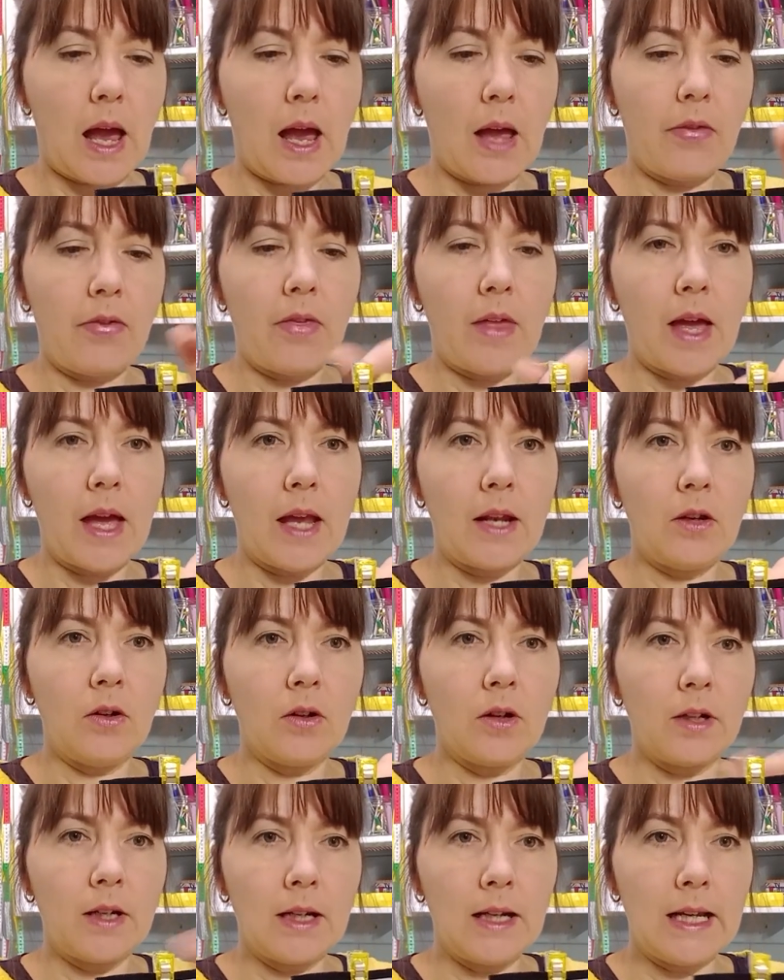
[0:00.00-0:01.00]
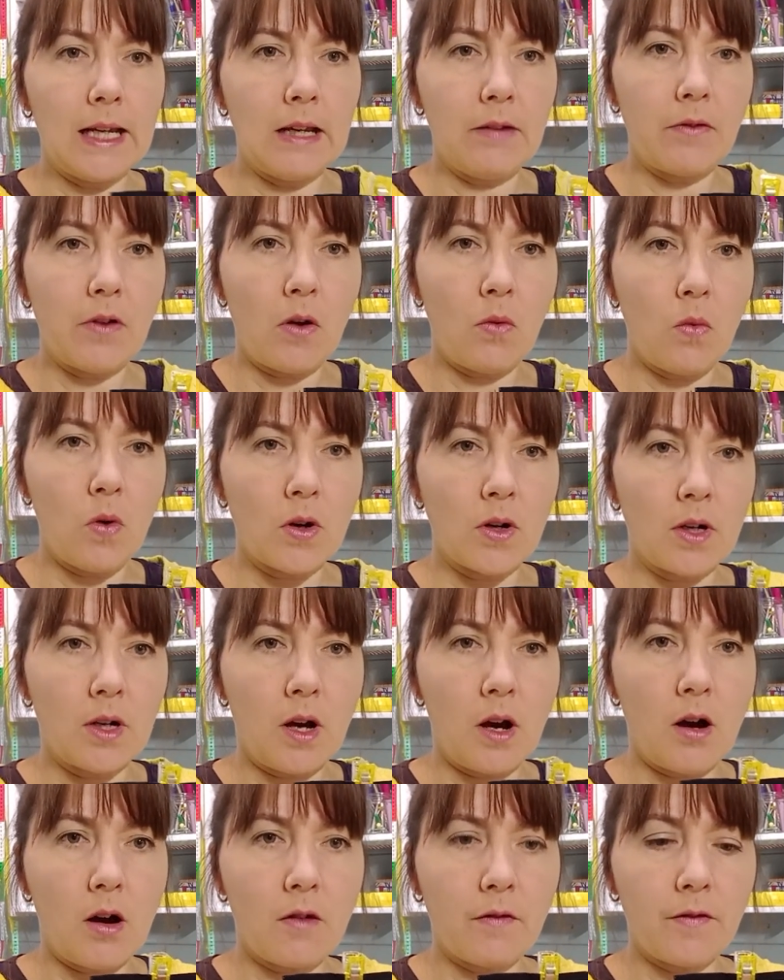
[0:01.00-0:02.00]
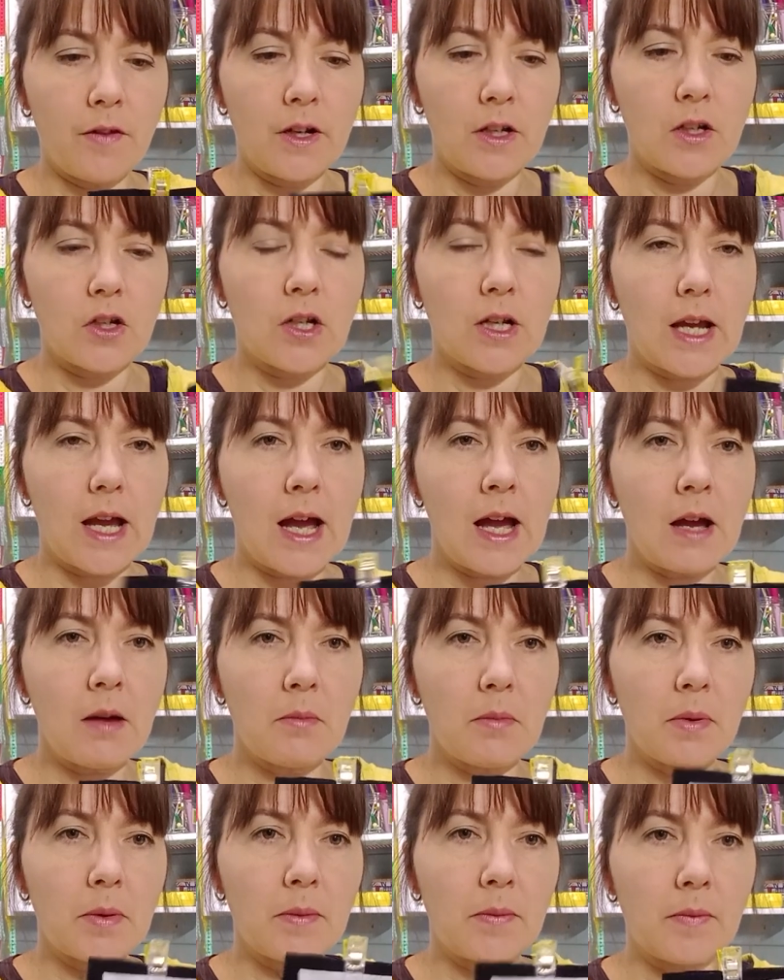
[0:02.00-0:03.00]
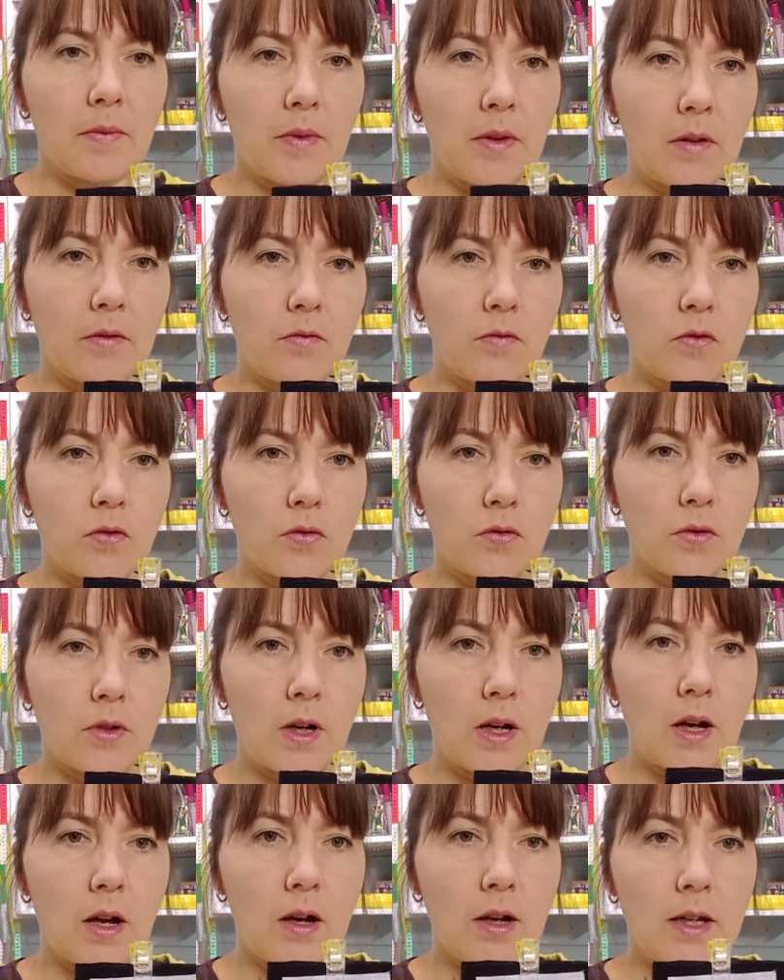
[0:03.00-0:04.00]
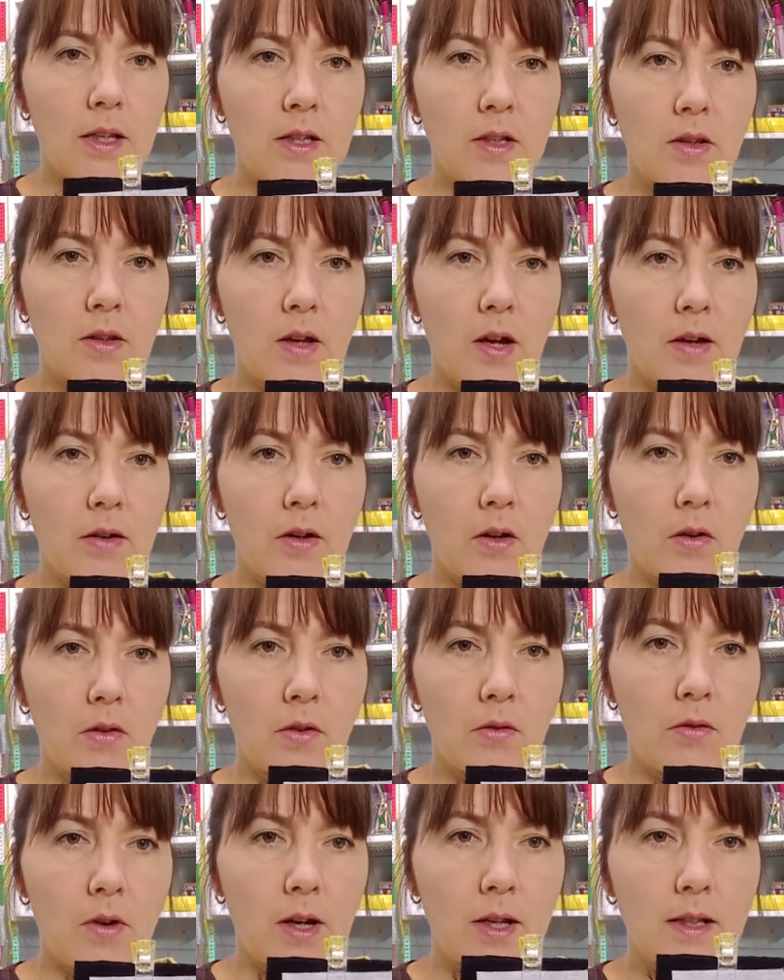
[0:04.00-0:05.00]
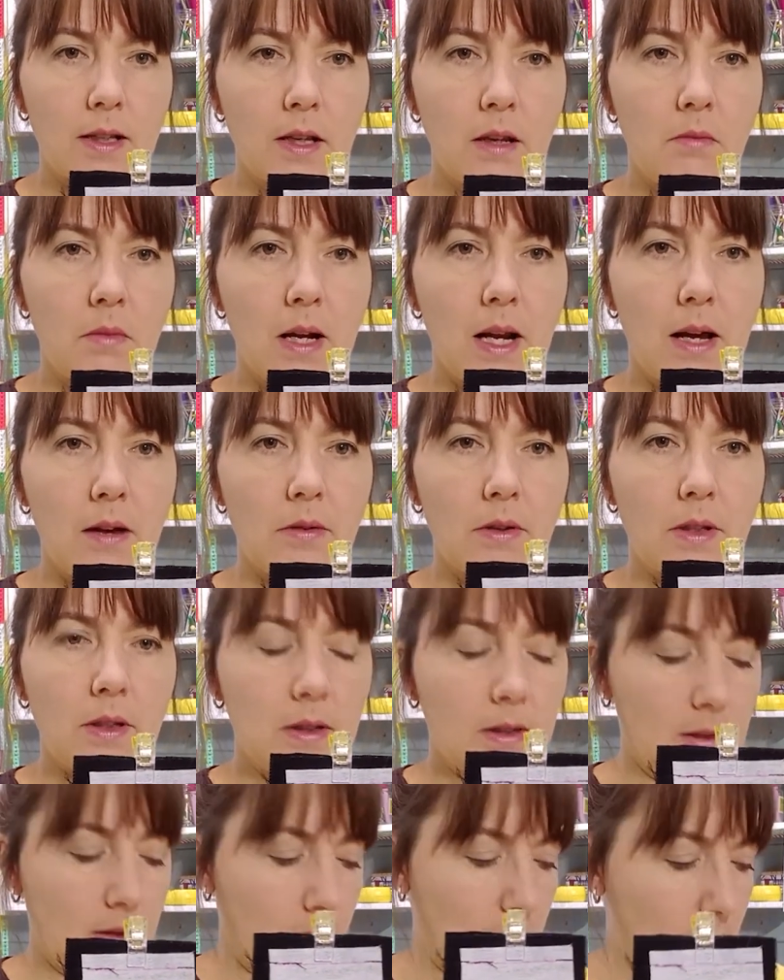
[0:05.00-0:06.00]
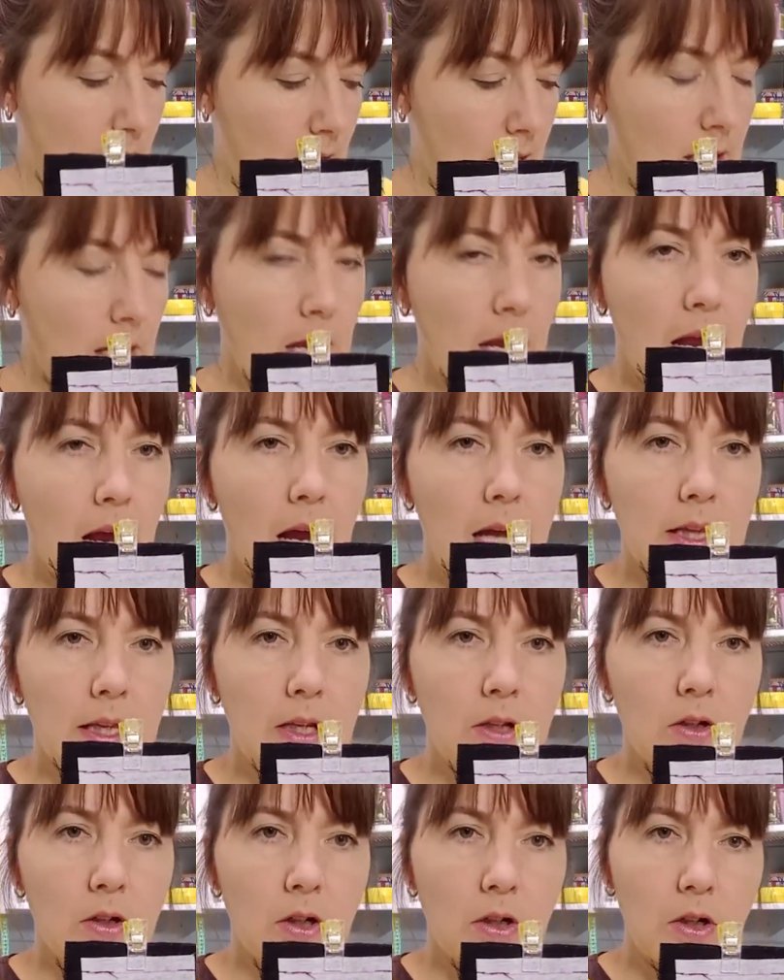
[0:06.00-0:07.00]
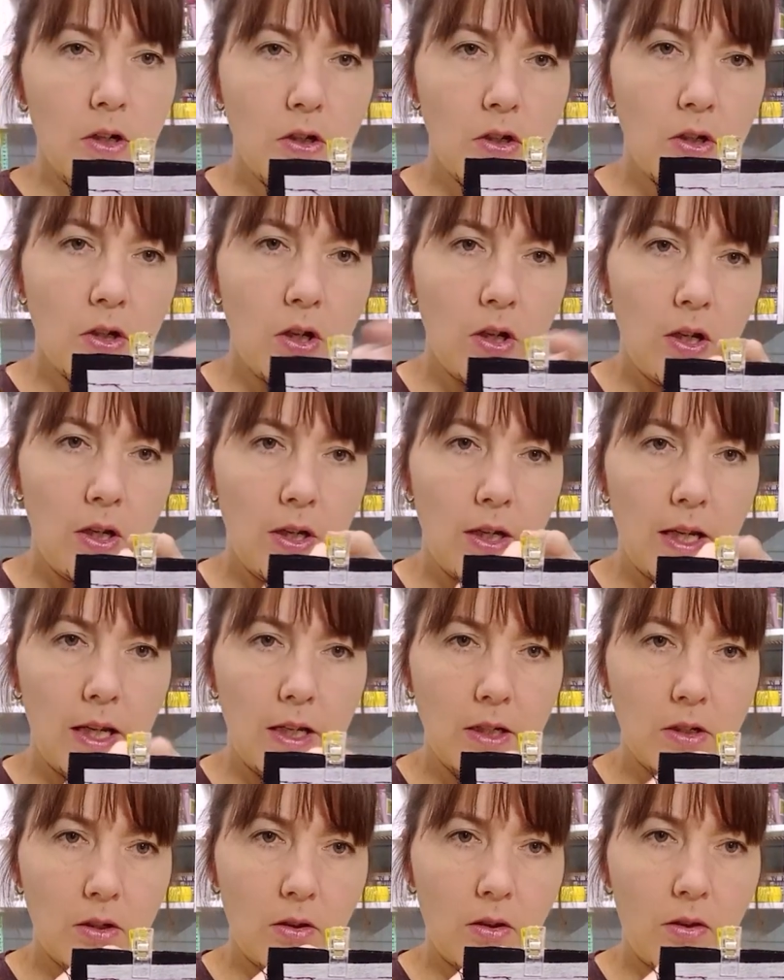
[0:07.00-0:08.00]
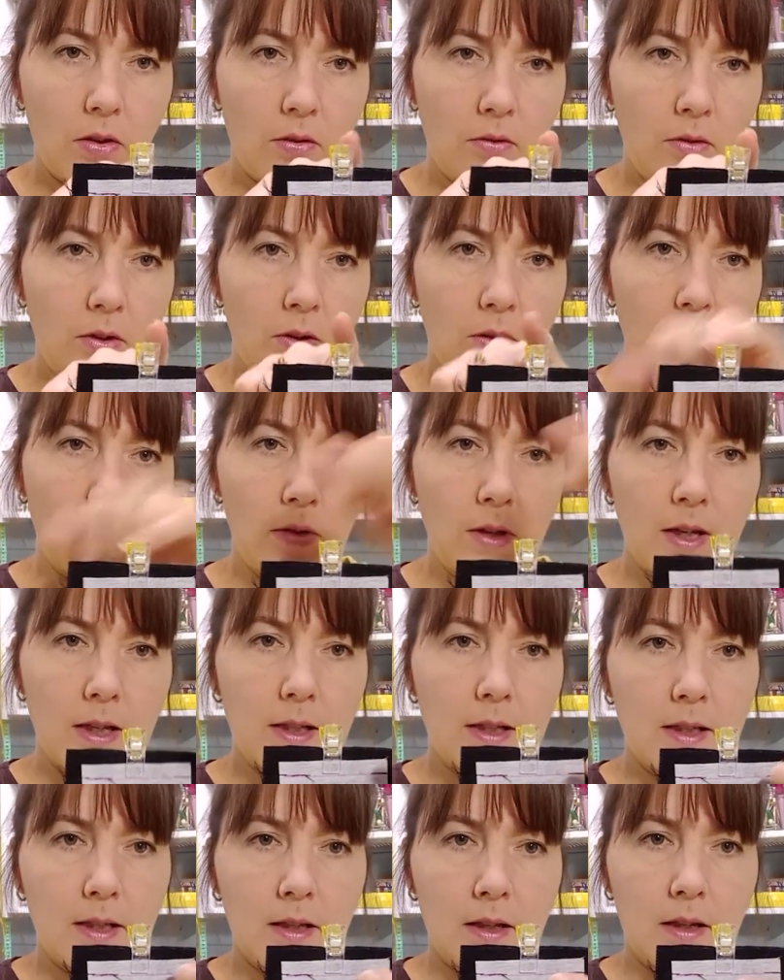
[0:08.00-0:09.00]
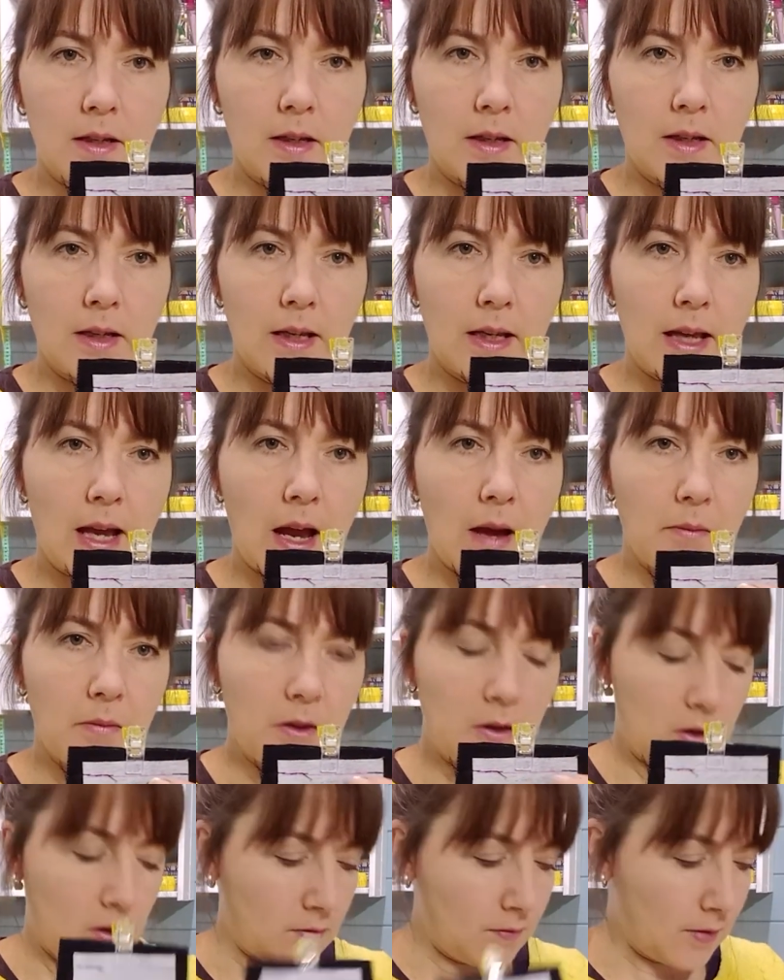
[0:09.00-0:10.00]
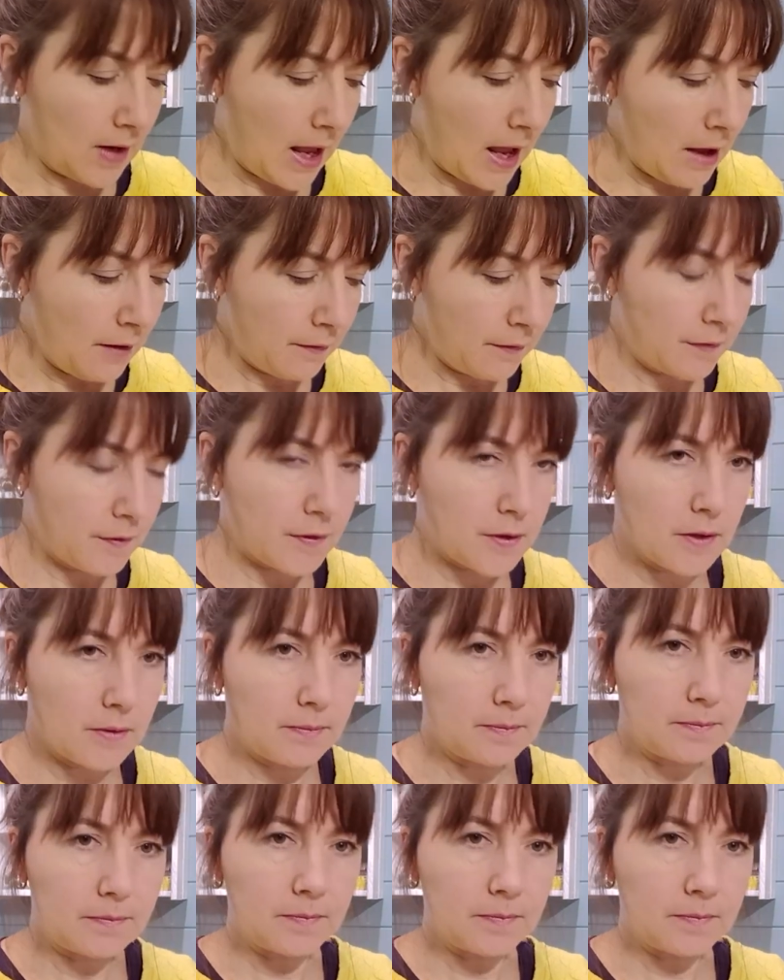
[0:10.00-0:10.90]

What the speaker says: and then you're going to leave a 1.5 inch gap. I've drawn a line so that I've got the right seam allowance, and then you're going to turn it through this gap that you've left.